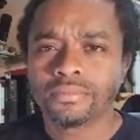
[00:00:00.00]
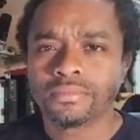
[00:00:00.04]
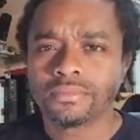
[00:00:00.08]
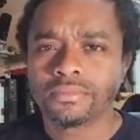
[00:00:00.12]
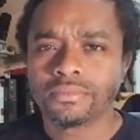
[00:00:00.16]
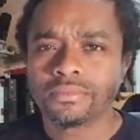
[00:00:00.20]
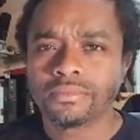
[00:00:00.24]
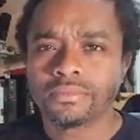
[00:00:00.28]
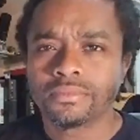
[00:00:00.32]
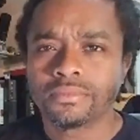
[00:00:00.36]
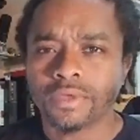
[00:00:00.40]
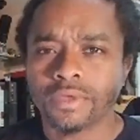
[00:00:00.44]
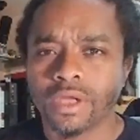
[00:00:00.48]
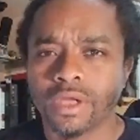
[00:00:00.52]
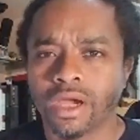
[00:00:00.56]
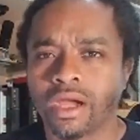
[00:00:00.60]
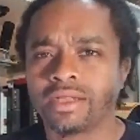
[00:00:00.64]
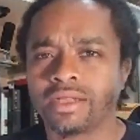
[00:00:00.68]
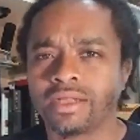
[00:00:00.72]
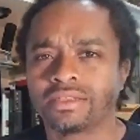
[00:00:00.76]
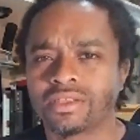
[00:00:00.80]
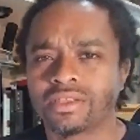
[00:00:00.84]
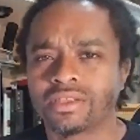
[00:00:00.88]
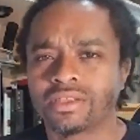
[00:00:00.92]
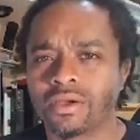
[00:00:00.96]
All right,
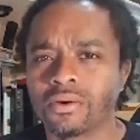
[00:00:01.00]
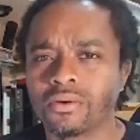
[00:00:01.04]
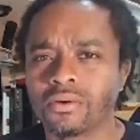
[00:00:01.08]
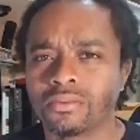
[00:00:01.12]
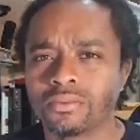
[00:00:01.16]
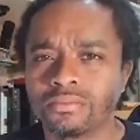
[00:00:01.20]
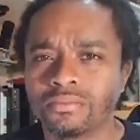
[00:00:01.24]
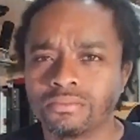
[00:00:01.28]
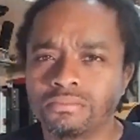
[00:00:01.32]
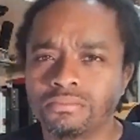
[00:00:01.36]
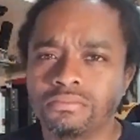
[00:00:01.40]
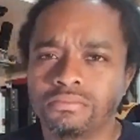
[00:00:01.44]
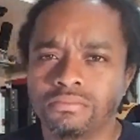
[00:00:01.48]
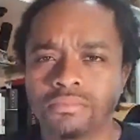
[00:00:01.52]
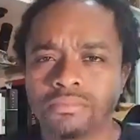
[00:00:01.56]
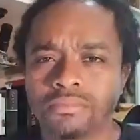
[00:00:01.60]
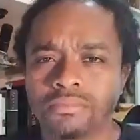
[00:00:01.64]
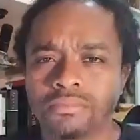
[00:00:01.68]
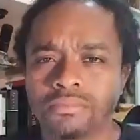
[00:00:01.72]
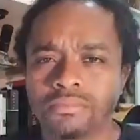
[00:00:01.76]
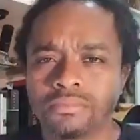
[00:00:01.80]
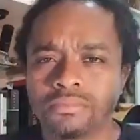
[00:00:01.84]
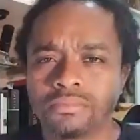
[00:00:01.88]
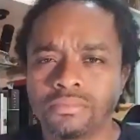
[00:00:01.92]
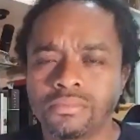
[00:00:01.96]
so
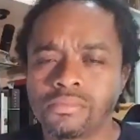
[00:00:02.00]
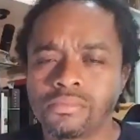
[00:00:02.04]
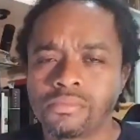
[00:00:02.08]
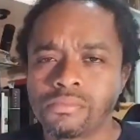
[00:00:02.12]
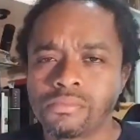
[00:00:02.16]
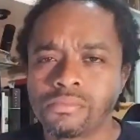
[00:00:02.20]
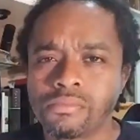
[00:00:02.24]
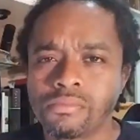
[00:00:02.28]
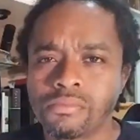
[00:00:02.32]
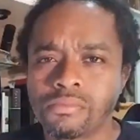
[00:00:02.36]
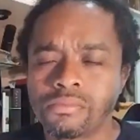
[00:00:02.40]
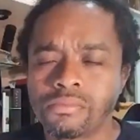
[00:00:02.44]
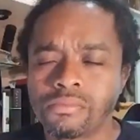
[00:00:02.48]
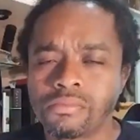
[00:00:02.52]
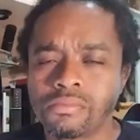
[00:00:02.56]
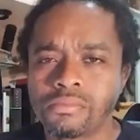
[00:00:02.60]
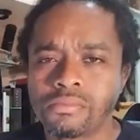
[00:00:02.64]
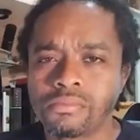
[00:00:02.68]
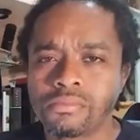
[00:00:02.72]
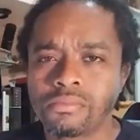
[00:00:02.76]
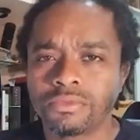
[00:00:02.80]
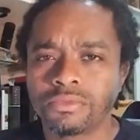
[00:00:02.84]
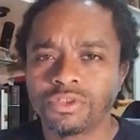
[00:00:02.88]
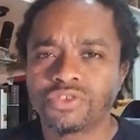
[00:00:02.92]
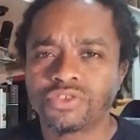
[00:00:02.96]

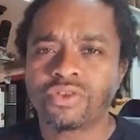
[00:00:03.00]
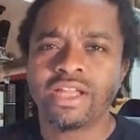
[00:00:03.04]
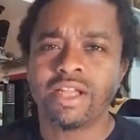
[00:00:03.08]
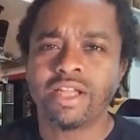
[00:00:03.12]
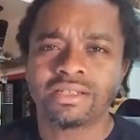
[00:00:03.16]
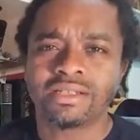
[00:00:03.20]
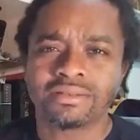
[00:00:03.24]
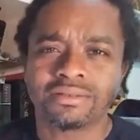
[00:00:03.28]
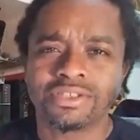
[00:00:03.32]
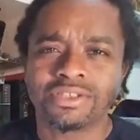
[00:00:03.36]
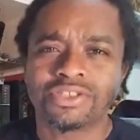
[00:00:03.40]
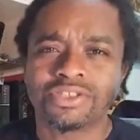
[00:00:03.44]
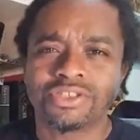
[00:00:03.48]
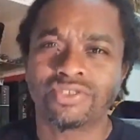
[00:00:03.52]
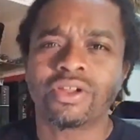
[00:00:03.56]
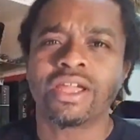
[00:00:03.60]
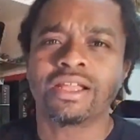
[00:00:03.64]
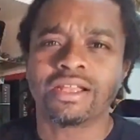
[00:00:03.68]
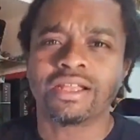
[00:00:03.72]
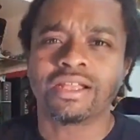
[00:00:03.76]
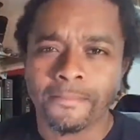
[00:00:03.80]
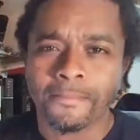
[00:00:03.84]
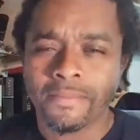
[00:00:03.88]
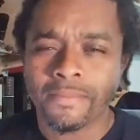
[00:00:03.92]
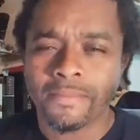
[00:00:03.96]
straighten up.
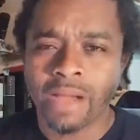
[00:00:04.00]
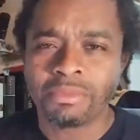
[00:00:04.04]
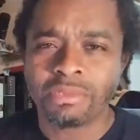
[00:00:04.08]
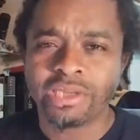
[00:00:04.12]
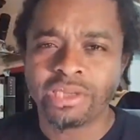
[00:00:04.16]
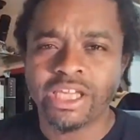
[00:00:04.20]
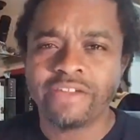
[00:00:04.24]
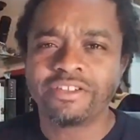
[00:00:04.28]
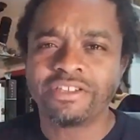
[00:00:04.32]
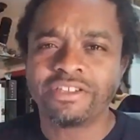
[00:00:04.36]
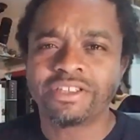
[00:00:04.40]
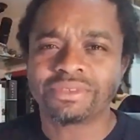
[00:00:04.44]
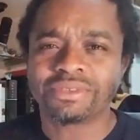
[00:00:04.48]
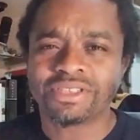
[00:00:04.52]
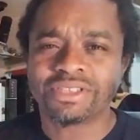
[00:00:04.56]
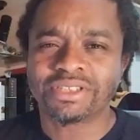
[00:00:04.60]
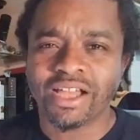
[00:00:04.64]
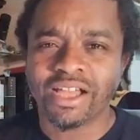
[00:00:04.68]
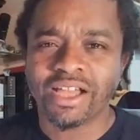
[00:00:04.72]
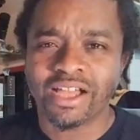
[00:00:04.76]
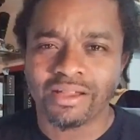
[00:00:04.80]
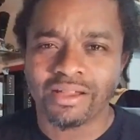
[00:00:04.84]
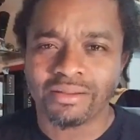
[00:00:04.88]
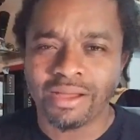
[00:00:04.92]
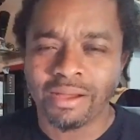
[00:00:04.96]
I'm gonna give you some time.
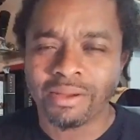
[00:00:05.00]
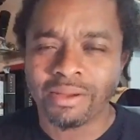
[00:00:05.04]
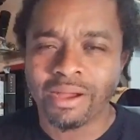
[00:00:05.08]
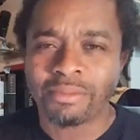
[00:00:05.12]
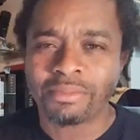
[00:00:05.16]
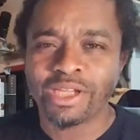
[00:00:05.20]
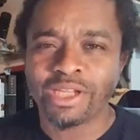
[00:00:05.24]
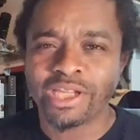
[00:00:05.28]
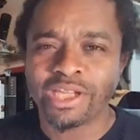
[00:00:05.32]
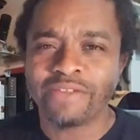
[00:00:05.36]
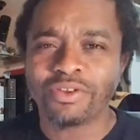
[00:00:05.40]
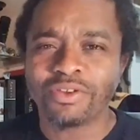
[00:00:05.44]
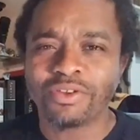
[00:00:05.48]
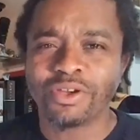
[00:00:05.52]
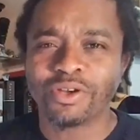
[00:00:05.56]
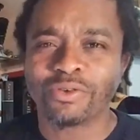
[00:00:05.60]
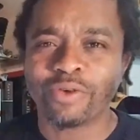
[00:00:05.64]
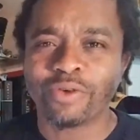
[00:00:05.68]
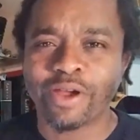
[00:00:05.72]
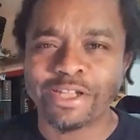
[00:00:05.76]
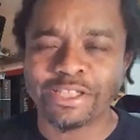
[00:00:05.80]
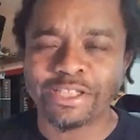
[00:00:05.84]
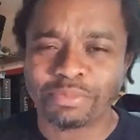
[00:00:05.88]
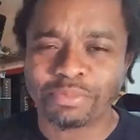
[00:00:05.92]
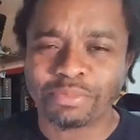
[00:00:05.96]
I'm gonna give you a grace
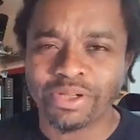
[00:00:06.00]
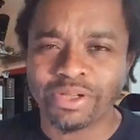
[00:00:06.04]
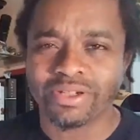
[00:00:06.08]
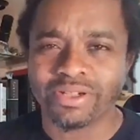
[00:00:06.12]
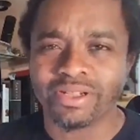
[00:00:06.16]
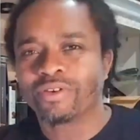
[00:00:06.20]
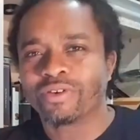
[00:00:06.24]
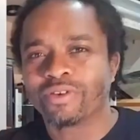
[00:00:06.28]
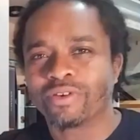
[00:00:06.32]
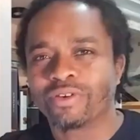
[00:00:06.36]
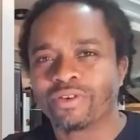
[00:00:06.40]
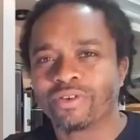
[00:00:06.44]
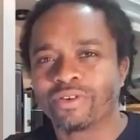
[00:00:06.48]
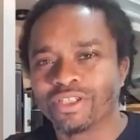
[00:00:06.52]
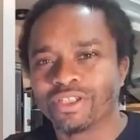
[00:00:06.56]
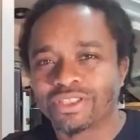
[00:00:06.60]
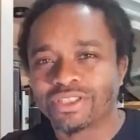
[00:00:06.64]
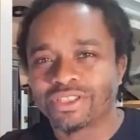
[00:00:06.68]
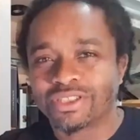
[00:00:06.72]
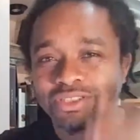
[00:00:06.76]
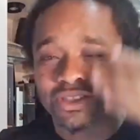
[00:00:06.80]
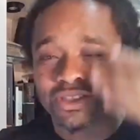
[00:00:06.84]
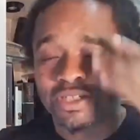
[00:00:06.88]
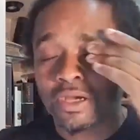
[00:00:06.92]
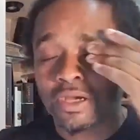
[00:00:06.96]
period. You know, Christians
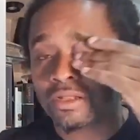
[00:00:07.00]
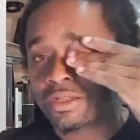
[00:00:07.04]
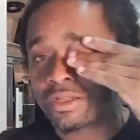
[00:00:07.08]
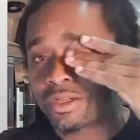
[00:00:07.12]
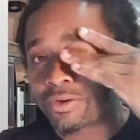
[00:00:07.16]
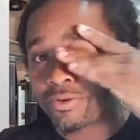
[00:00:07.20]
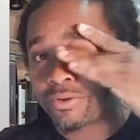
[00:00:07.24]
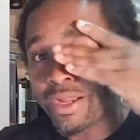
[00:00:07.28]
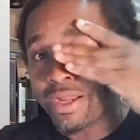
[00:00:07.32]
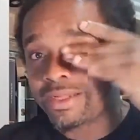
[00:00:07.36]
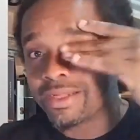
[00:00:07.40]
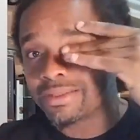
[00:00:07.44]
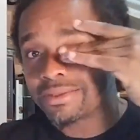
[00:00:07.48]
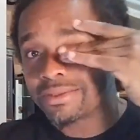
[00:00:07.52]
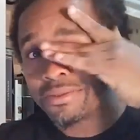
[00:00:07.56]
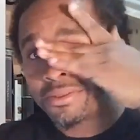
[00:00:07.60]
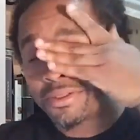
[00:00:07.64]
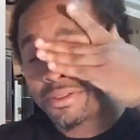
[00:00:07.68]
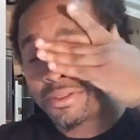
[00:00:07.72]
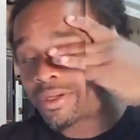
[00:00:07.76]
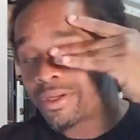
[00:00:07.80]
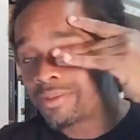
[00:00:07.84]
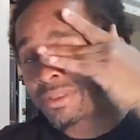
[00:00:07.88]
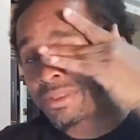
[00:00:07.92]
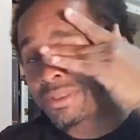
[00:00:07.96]
call it grace. You know
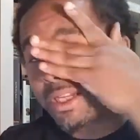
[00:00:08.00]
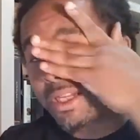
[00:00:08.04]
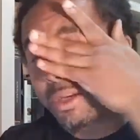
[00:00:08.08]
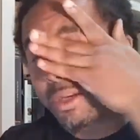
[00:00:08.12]
what I'm saying?